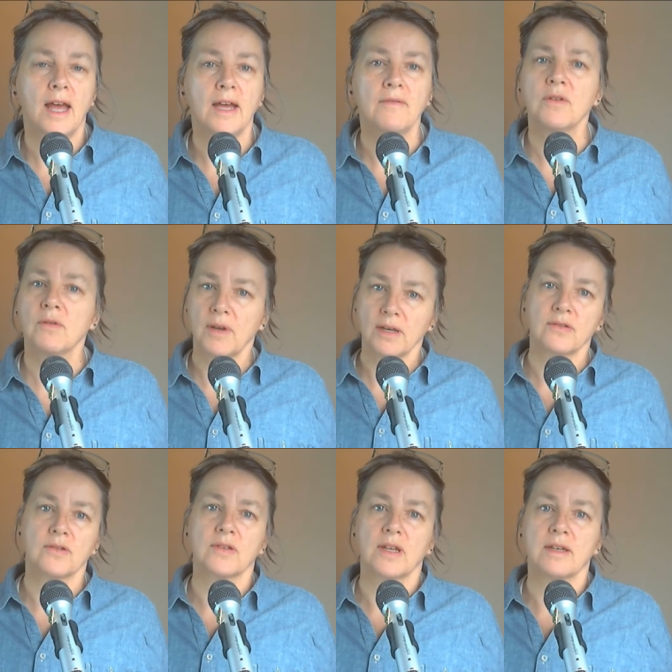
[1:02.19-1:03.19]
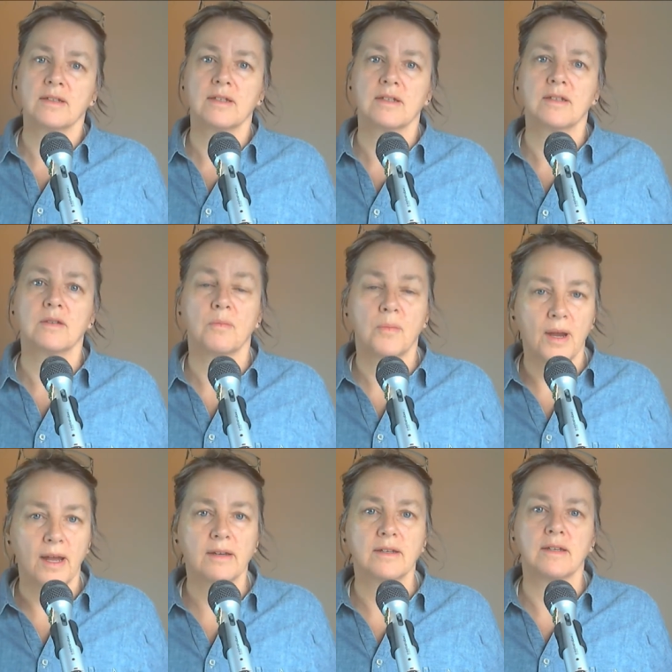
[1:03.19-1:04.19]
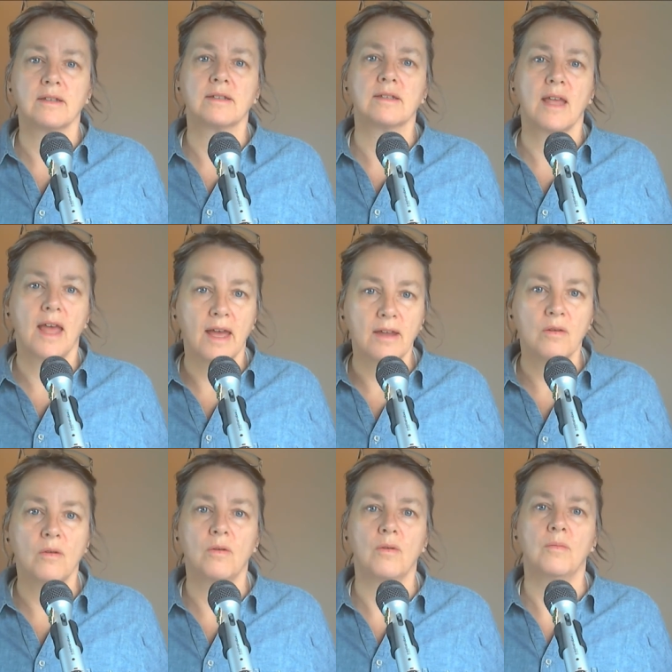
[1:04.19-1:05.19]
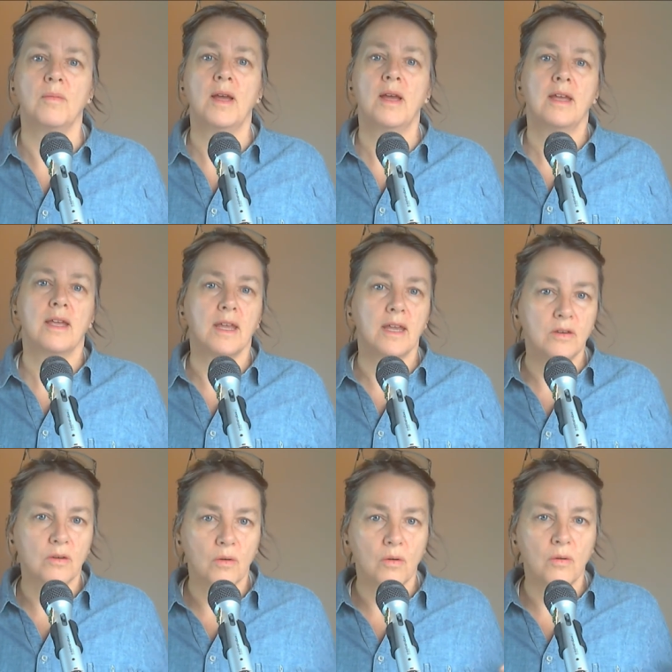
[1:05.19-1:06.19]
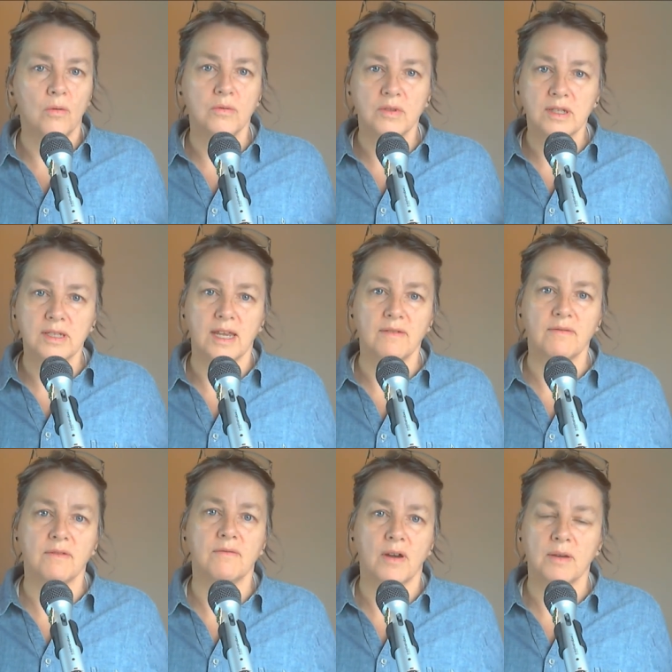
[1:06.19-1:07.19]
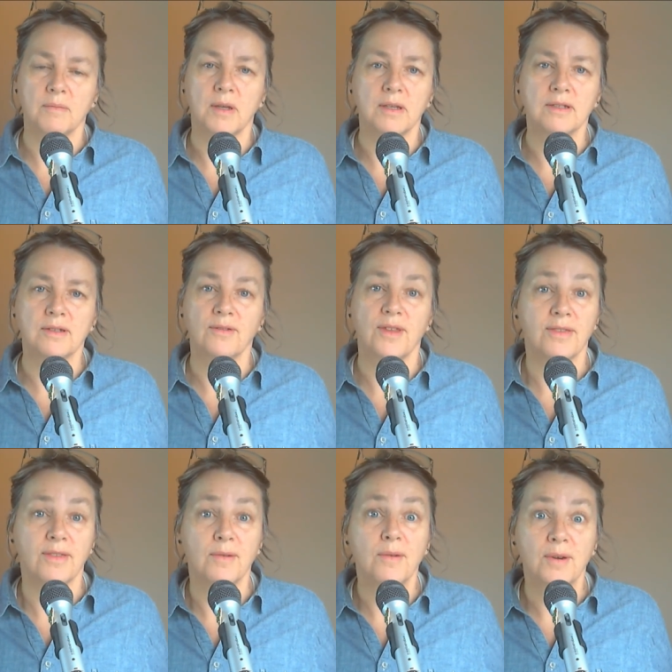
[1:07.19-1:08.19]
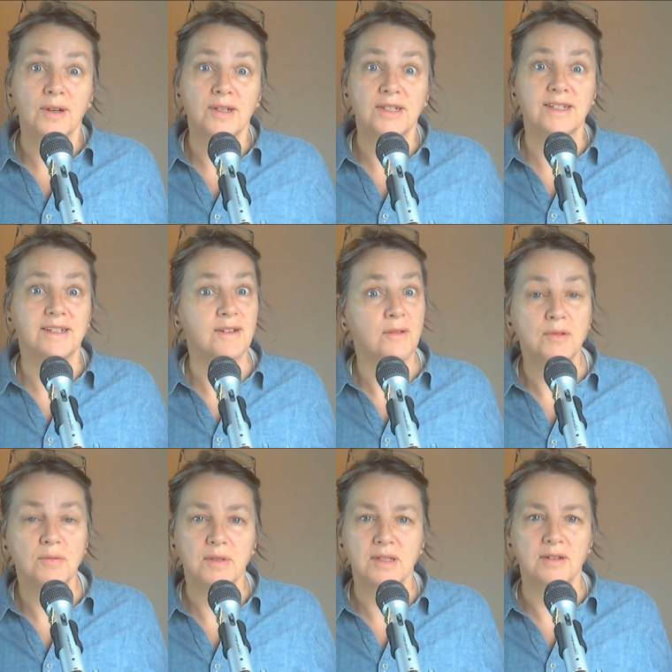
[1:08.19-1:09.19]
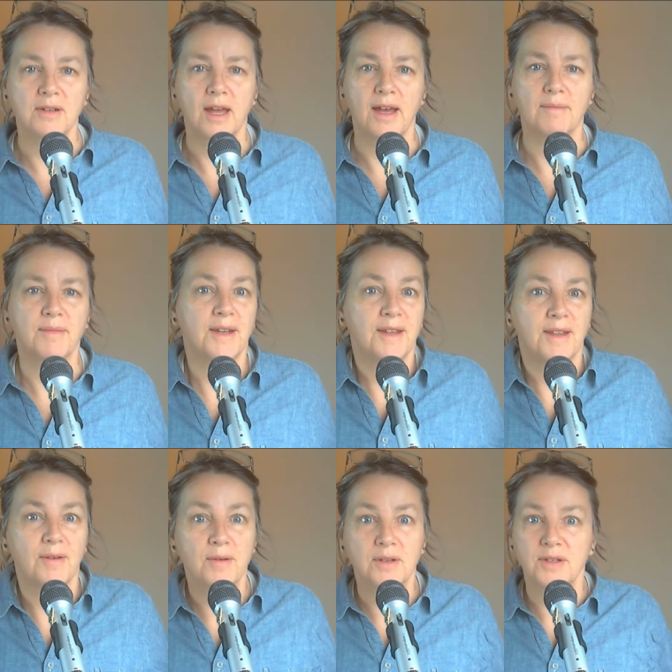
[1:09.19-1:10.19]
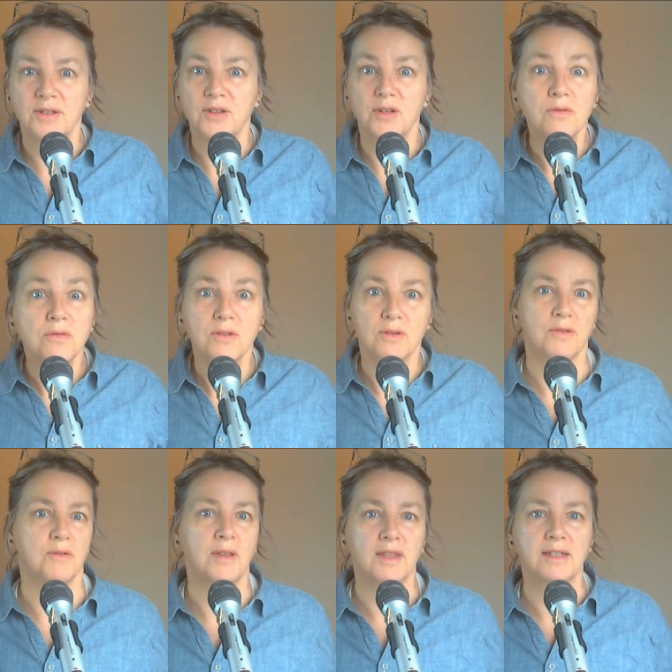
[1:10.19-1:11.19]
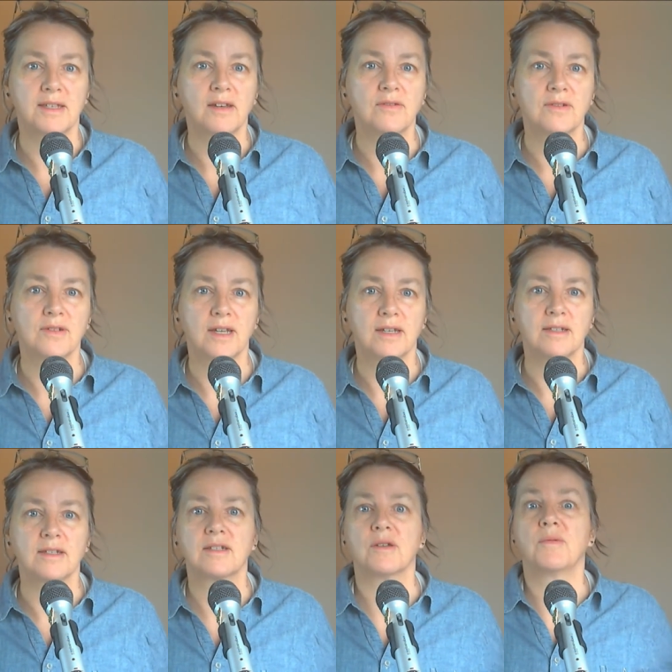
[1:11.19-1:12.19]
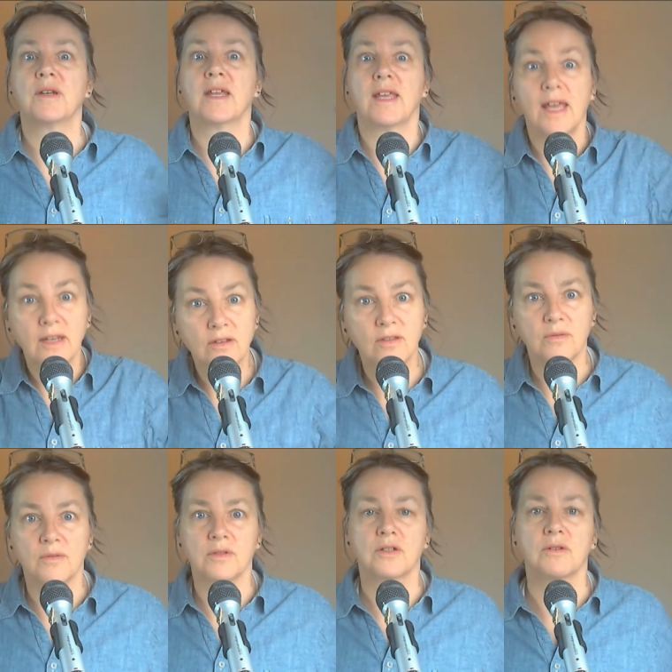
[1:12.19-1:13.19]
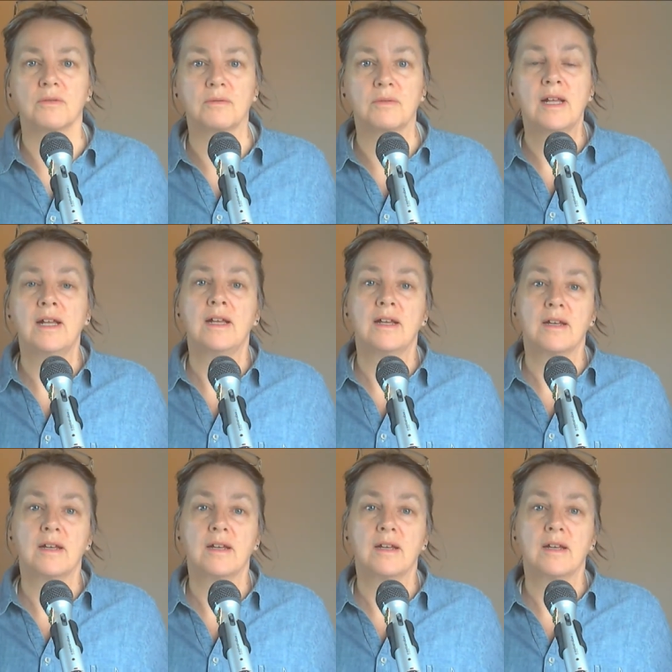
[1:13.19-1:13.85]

Have your exercises practiced at home in your own safe environment so that the horse knows what's going to happen and the horse is used to doing these exercises, so when you get to the horse show